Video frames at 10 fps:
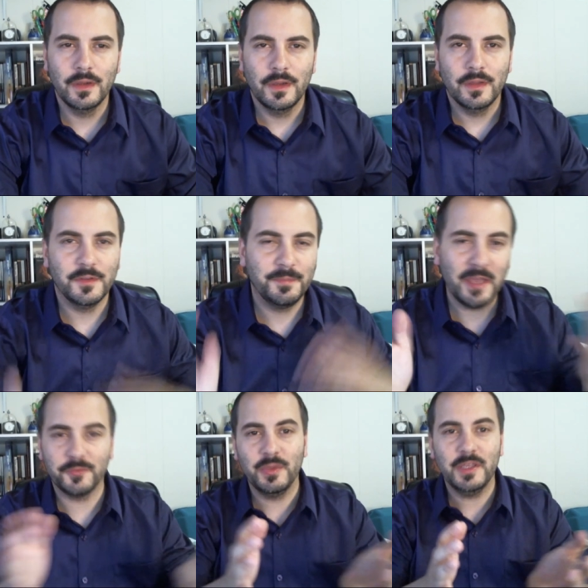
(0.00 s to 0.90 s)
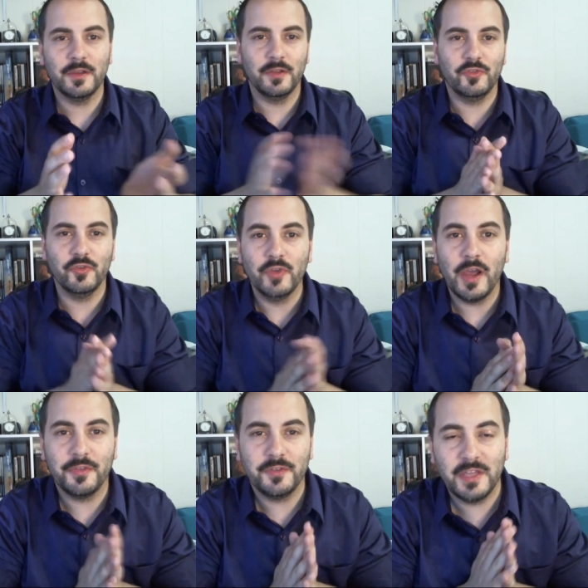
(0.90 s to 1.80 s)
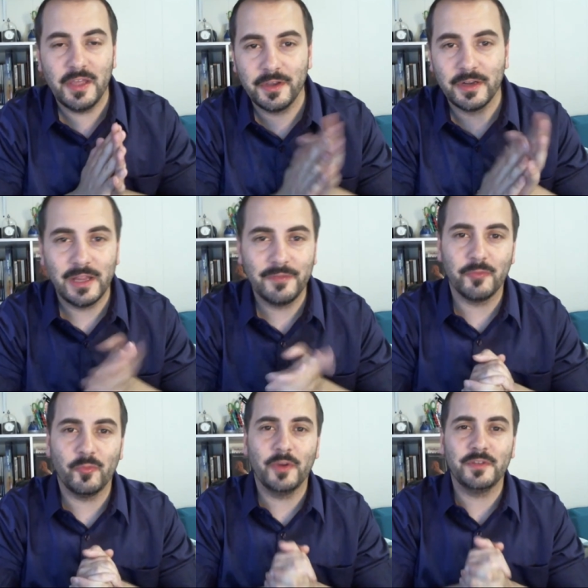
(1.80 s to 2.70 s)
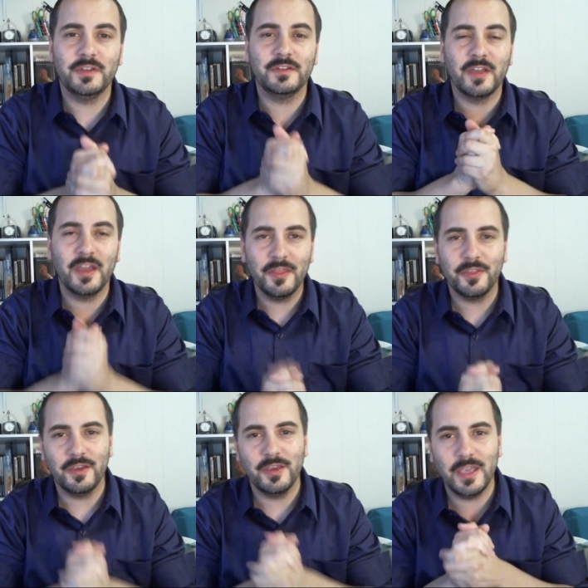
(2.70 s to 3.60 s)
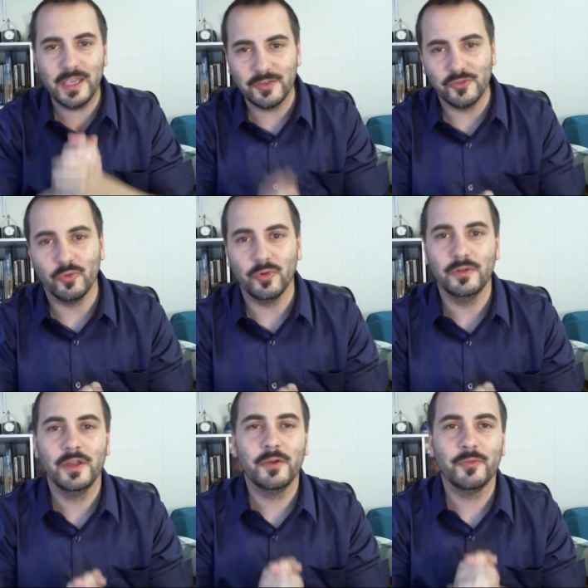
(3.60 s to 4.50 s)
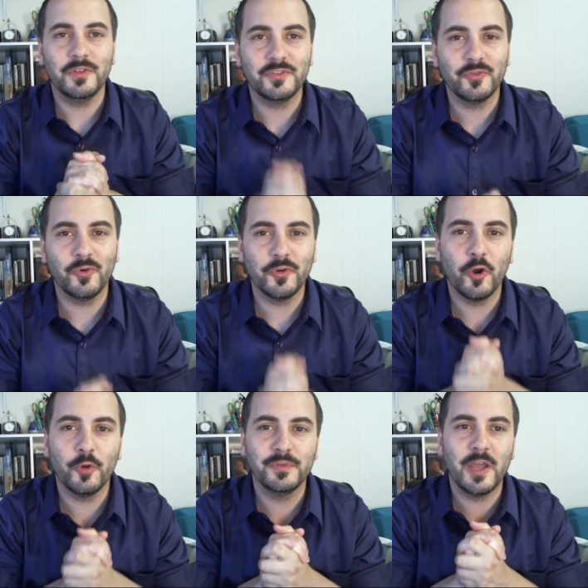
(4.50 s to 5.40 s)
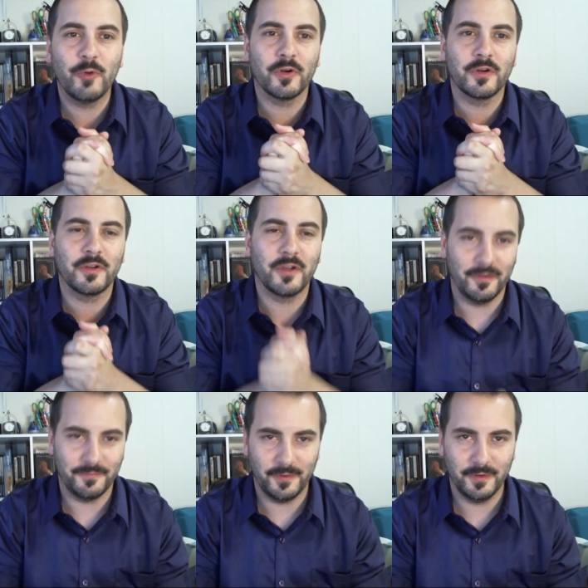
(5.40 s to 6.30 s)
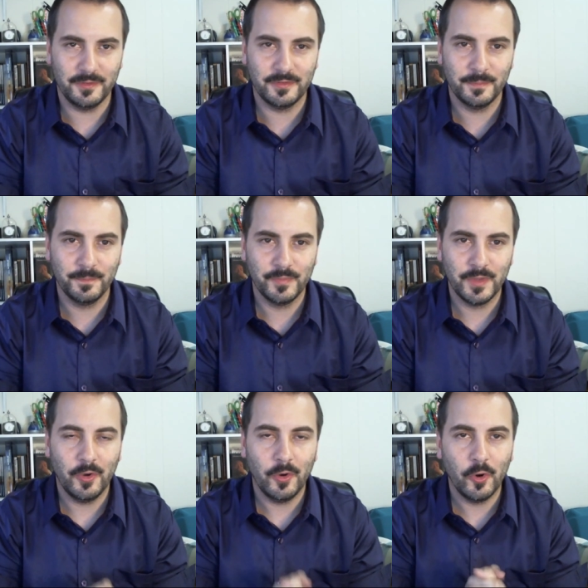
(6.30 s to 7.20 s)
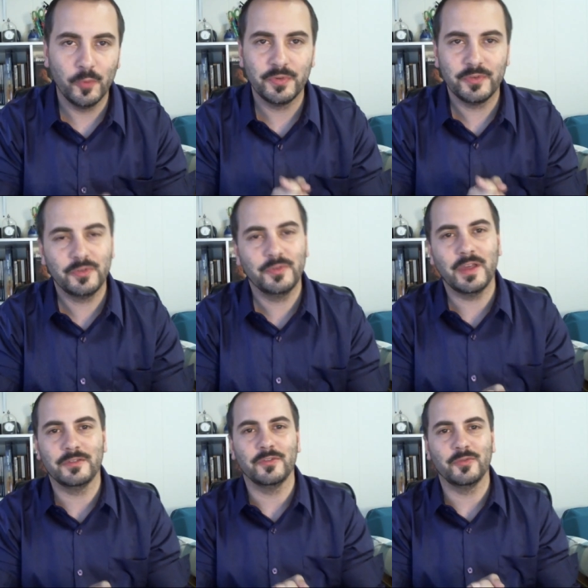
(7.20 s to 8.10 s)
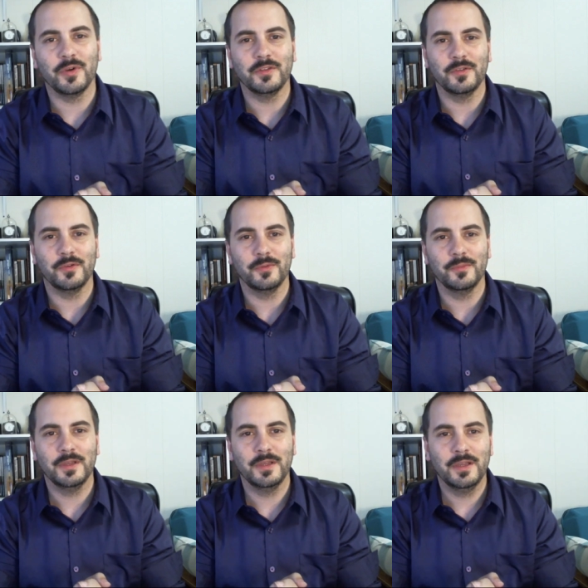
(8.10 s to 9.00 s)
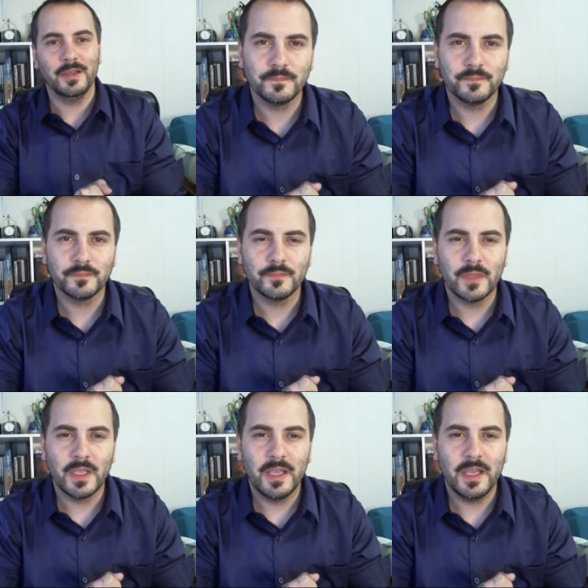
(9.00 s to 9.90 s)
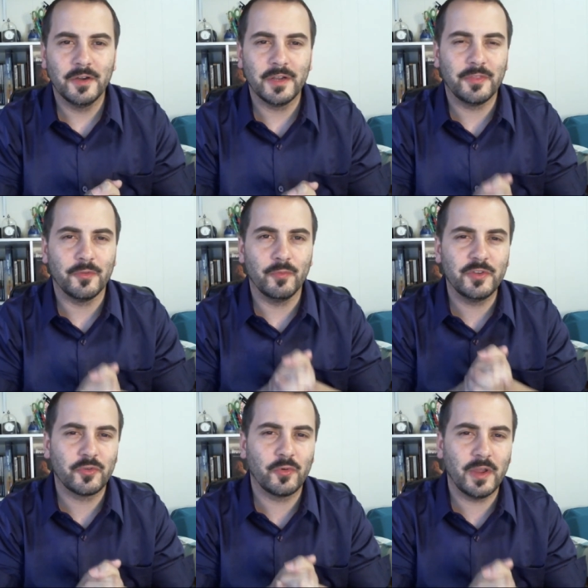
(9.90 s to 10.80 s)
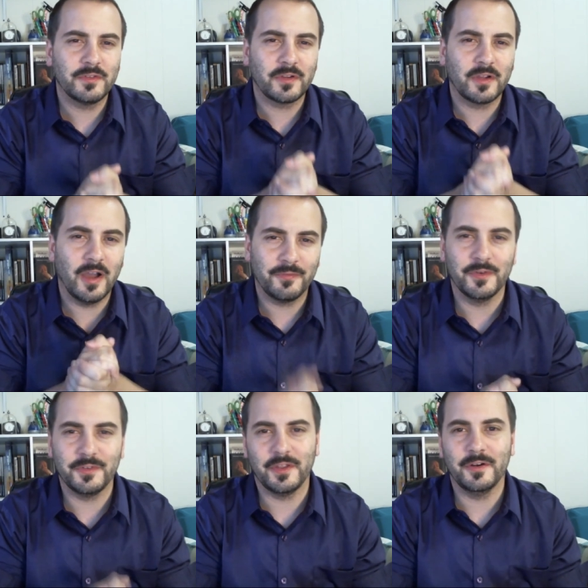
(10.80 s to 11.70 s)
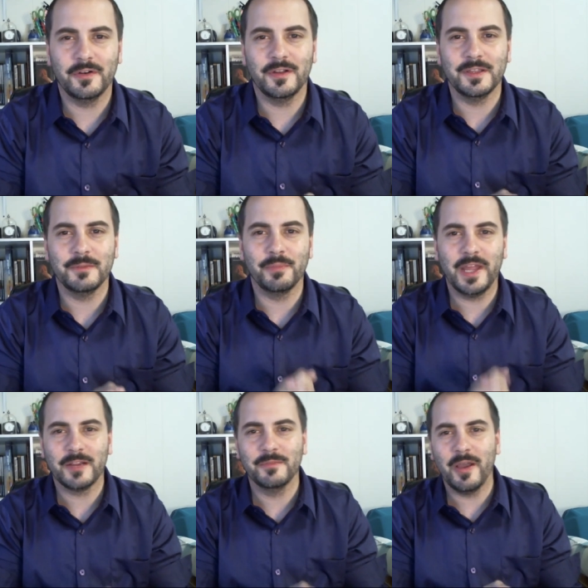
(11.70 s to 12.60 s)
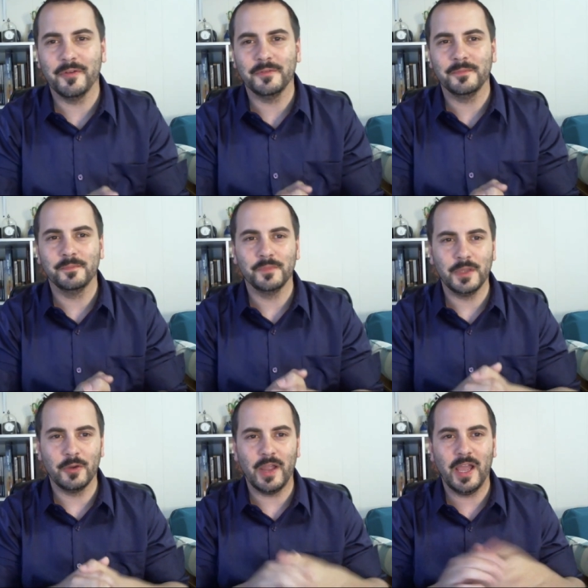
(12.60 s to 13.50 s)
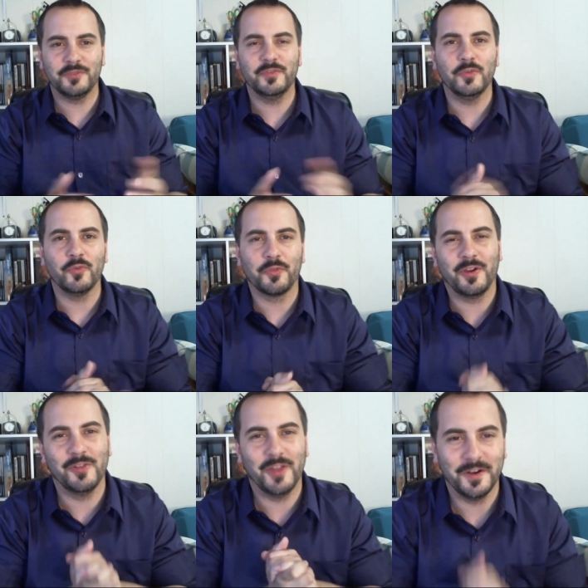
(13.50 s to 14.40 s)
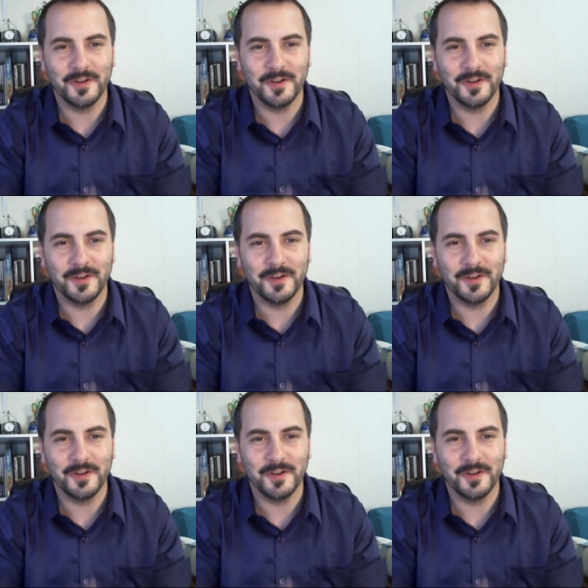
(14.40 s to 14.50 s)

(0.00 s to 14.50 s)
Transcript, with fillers: This past week, June 9th, 10th, and 11th, was the 10th annual Restored Hope Network Conference, Hope 2022, held at the Ridgecrest Conference Center in Black Mountain near Asheville, North Carolina.